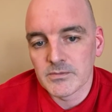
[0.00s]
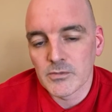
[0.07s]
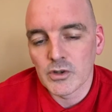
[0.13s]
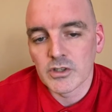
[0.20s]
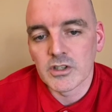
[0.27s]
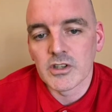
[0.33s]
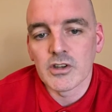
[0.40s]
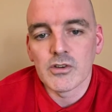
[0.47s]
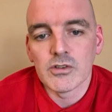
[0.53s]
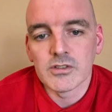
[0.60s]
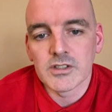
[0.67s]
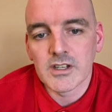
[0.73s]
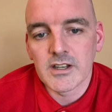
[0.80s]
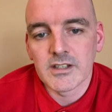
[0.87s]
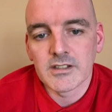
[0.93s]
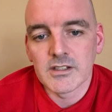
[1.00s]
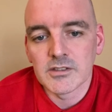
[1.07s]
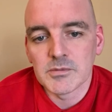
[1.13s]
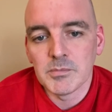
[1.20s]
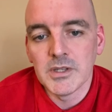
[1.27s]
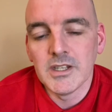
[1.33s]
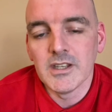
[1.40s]
or you can contact his
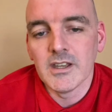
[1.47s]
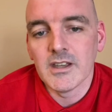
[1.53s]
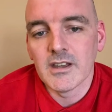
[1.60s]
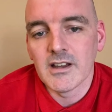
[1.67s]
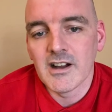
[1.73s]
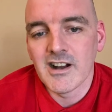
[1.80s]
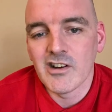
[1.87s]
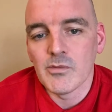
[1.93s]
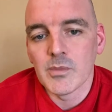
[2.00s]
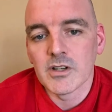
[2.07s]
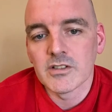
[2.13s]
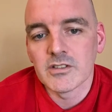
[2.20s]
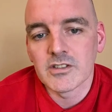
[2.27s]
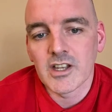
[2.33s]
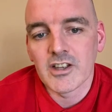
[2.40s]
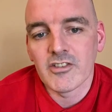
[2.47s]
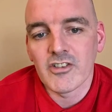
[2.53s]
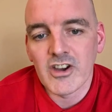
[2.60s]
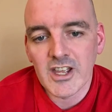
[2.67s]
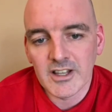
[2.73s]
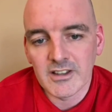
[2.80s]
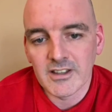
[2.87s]
PA Alma
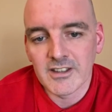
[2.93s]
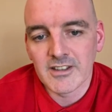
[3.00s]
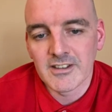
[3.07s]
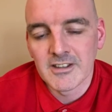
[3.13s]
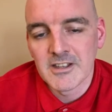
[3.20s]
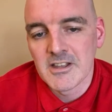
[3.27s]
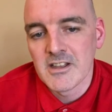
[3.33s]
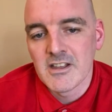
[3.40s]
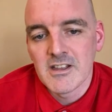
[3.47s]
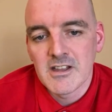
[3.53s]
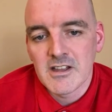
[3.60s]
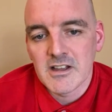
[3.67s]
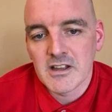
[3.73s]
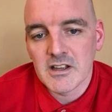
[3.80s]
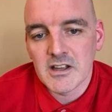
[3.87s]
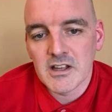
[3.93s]
directly at